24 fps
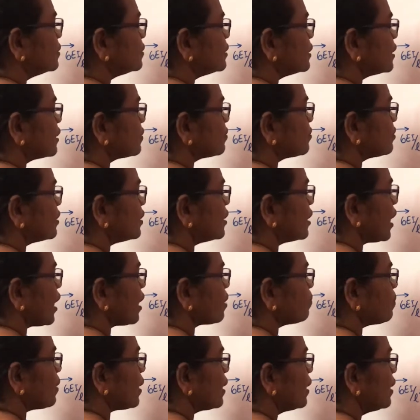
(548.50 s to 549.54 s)

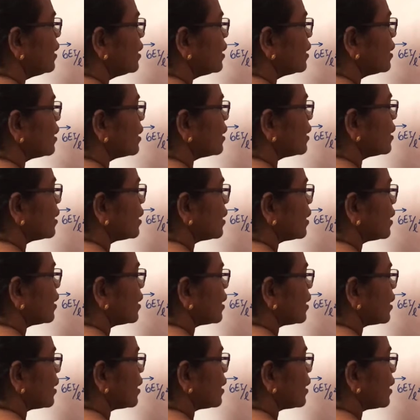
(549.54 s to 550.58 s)
6ei by
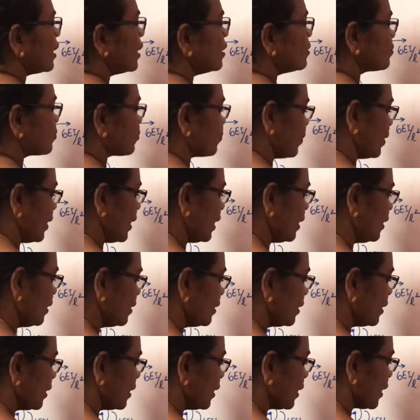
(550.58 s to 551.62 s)
L
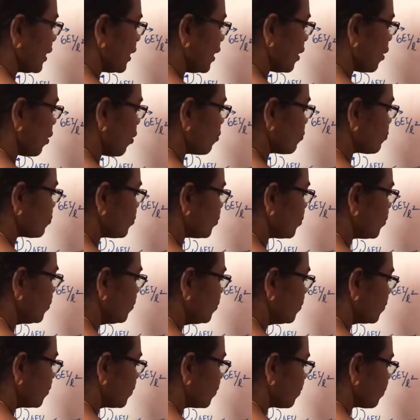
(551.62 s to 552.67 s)
square. Here
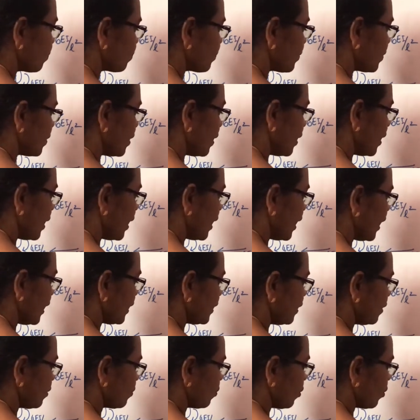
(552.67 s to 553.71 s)
also
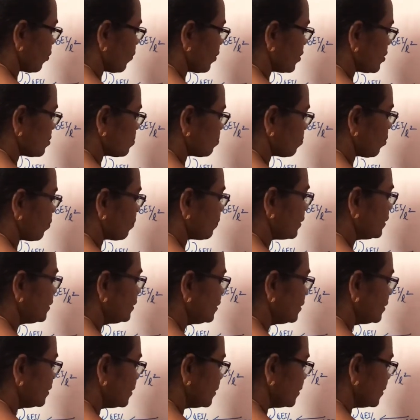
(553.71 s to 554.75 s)
anti-clockwise
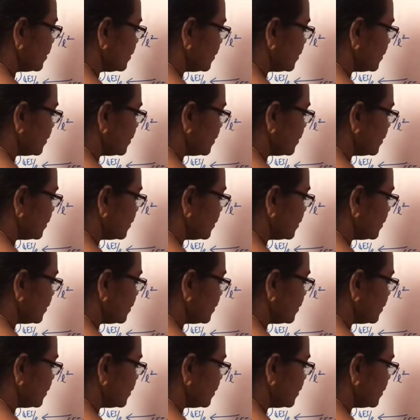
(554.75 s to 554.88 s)
moment.